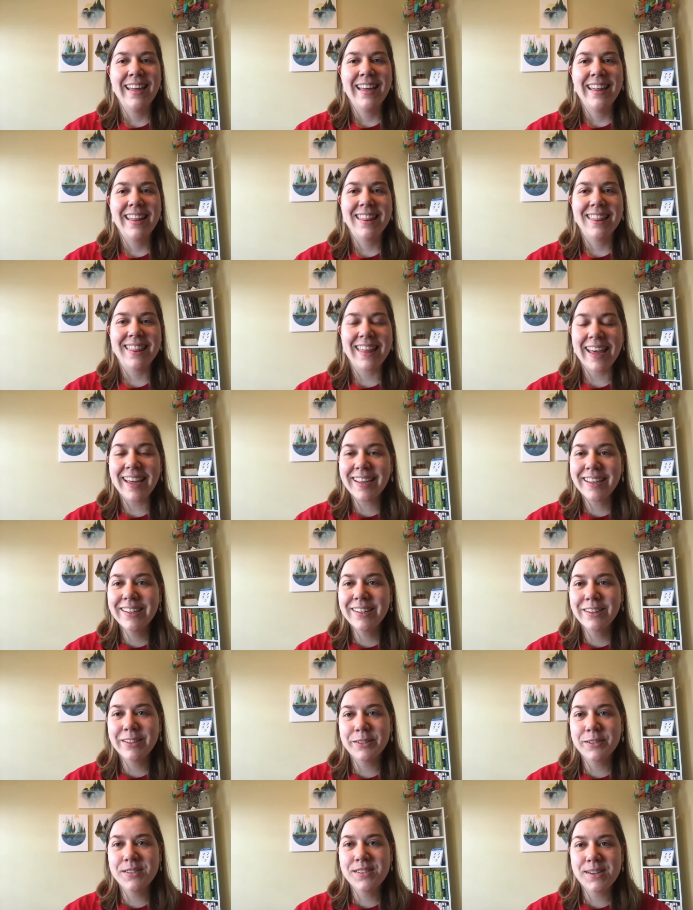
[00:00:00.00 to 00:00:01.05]
That
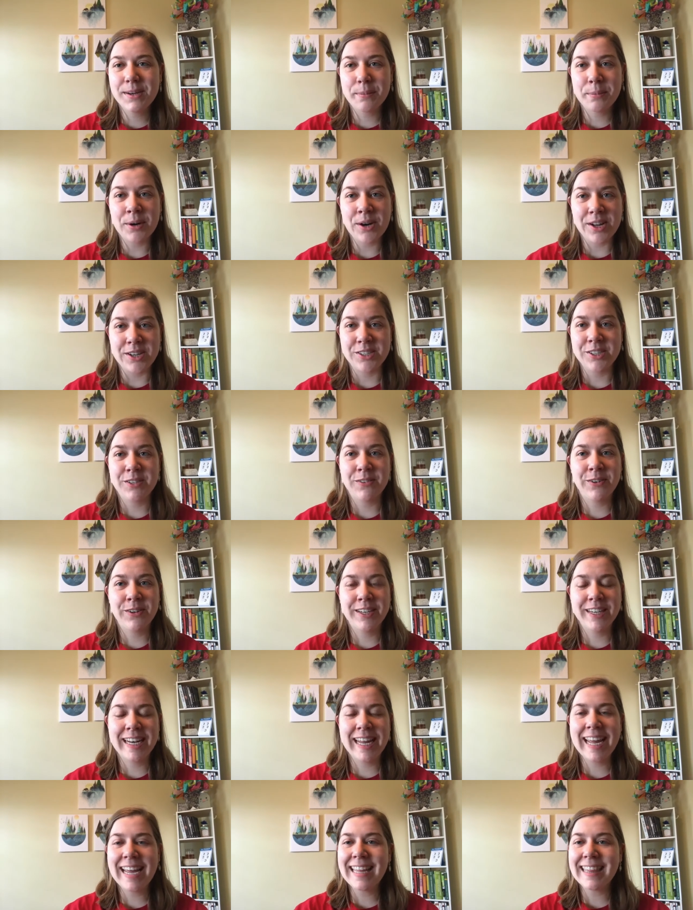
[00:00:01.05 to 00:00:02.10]
concludes our project for
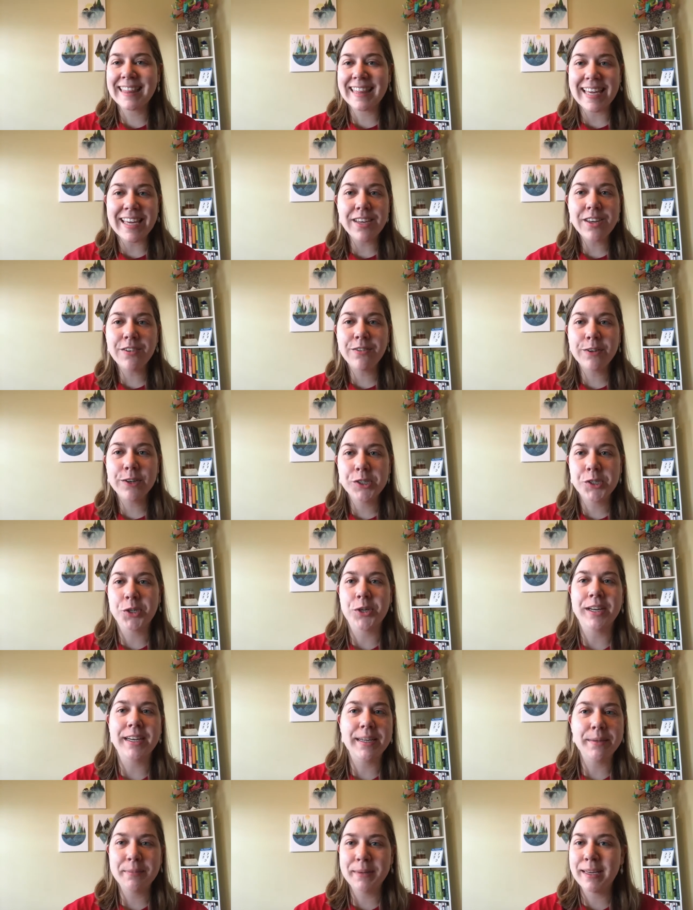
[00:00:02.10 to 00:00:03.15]
today. Thank you for
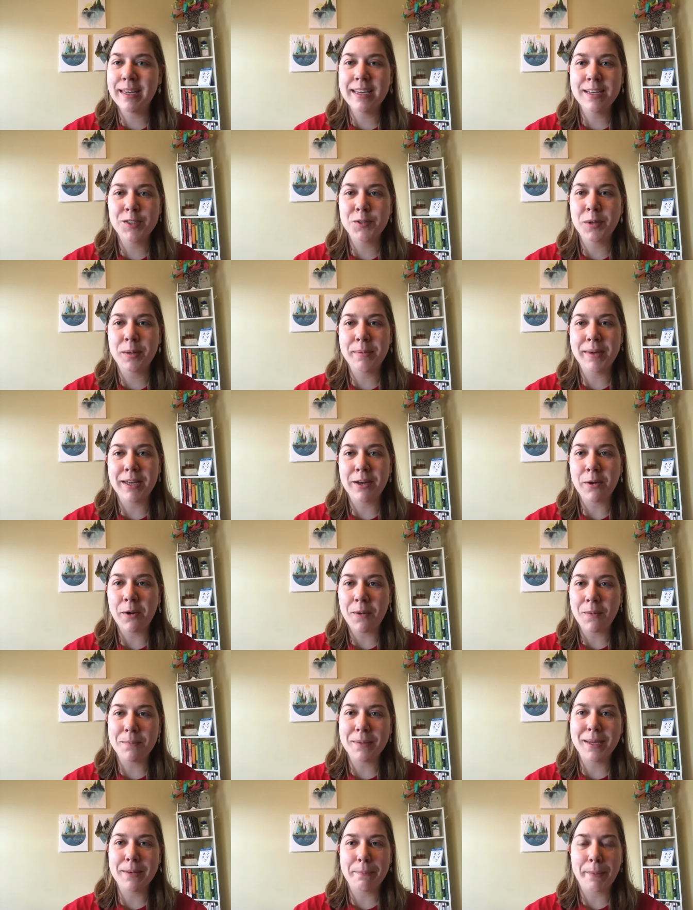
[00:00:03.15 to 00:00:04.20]
joining me as we made
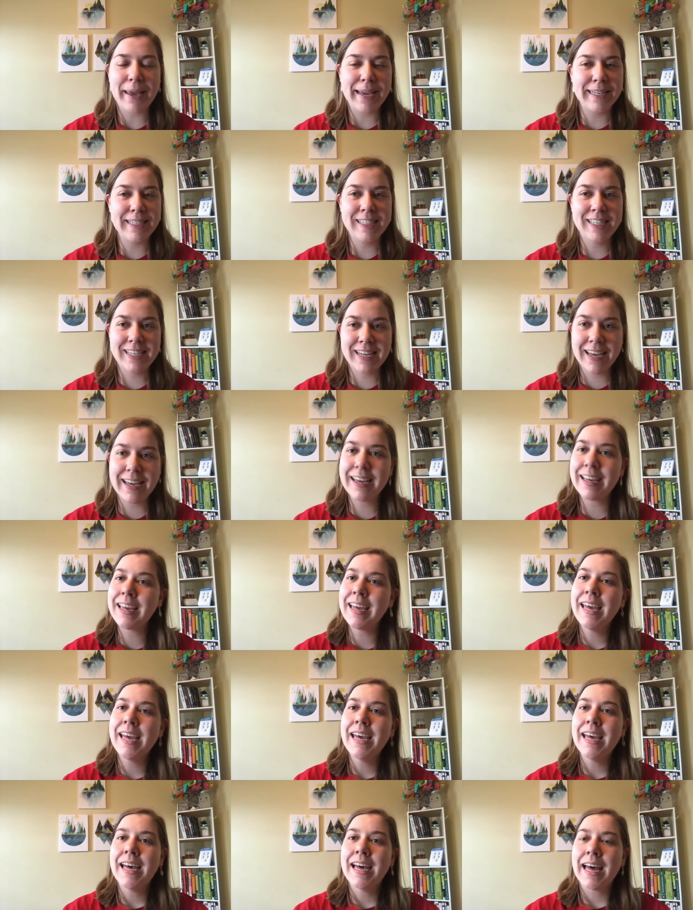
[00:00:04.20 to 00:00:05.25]
homemade paint today.
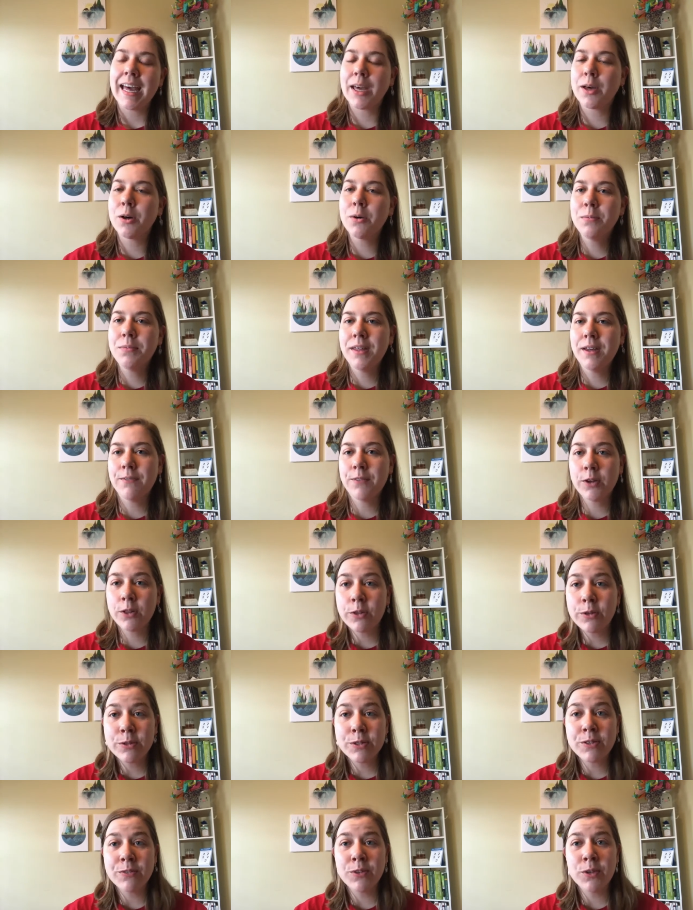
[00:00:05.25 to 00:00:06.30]
I hope that for
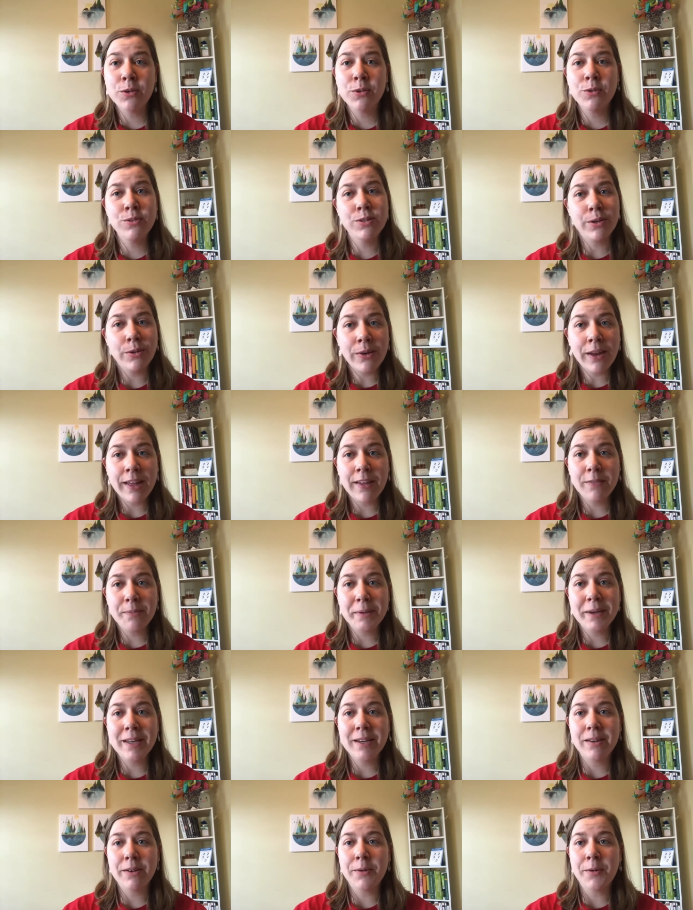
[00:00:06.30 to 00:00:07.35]
those of you who don't have
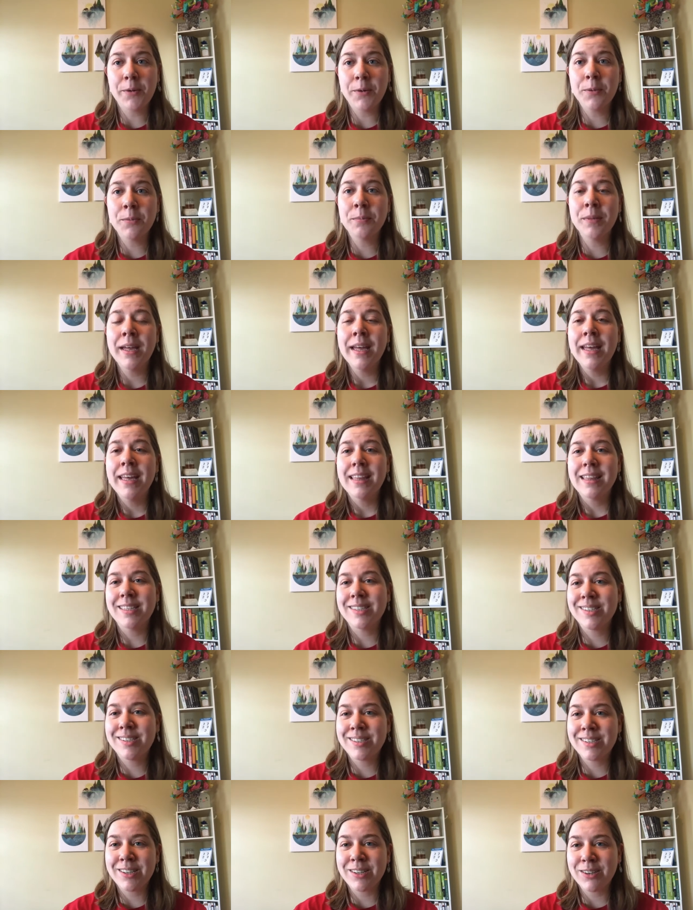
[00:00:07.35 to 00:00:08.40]
paint at home, this
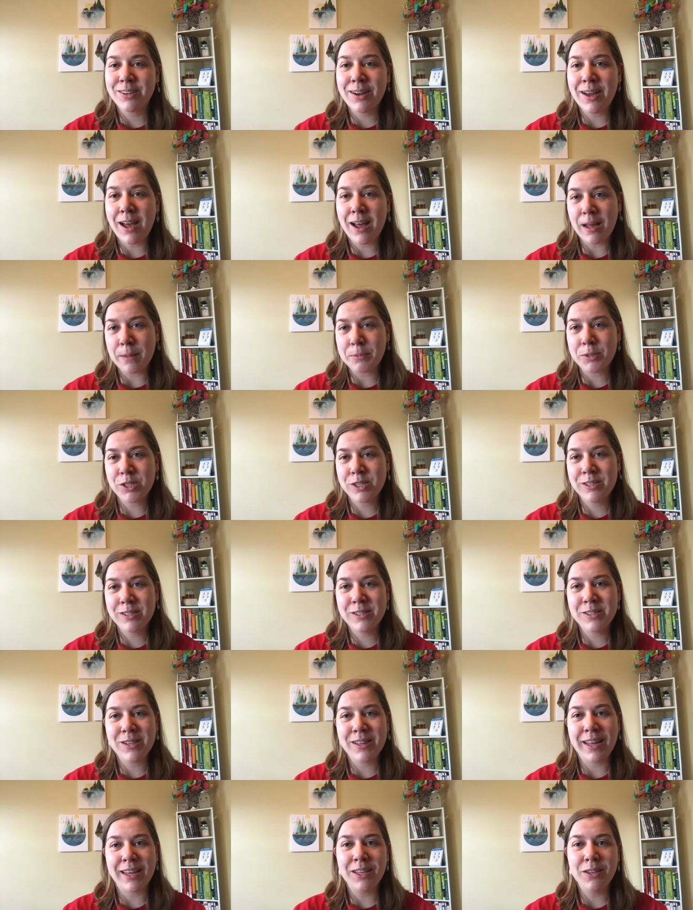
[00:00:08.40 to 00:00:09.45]
is a good option
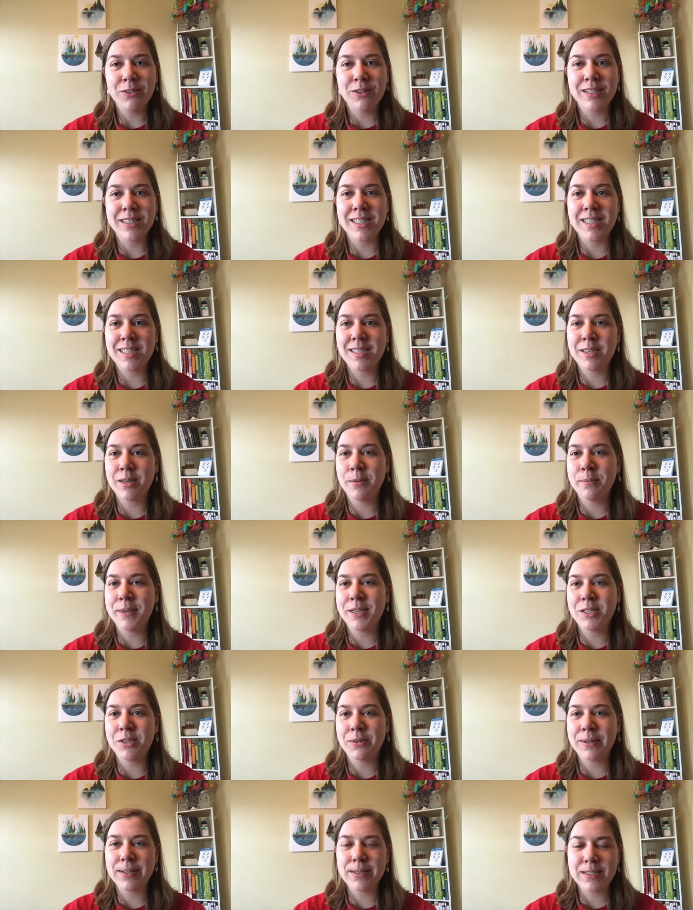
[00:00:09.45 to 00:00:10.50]
so that you can still be
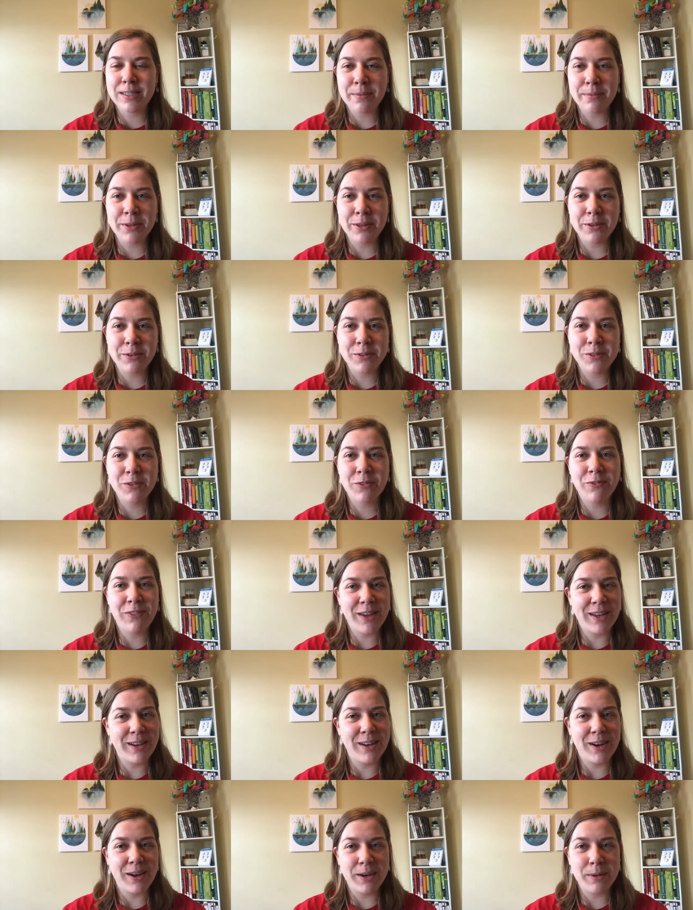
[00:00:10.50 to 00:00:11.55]
doing some of those
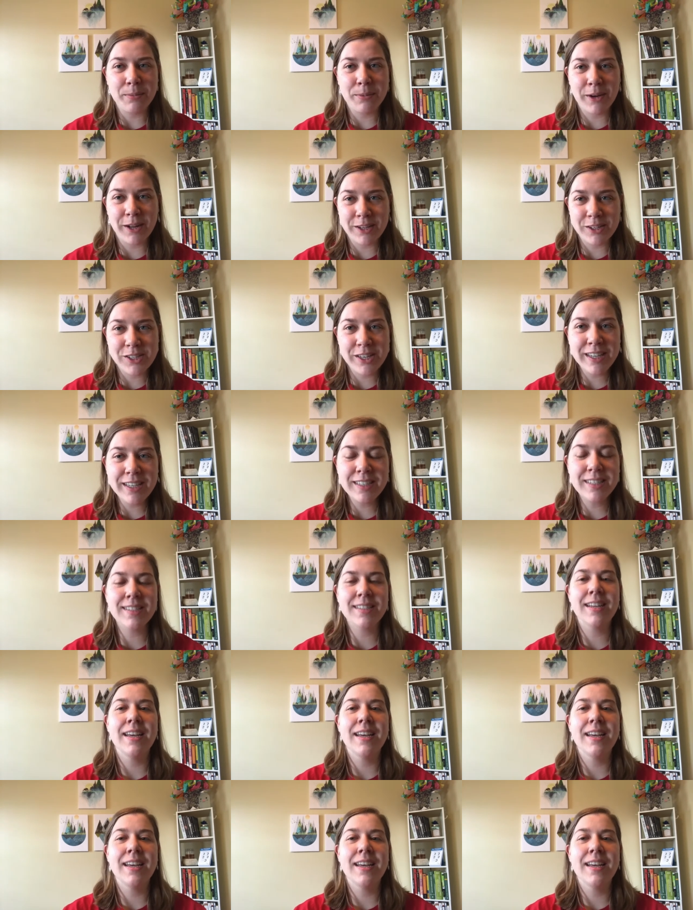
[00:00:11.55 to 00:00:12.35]
fun art projects.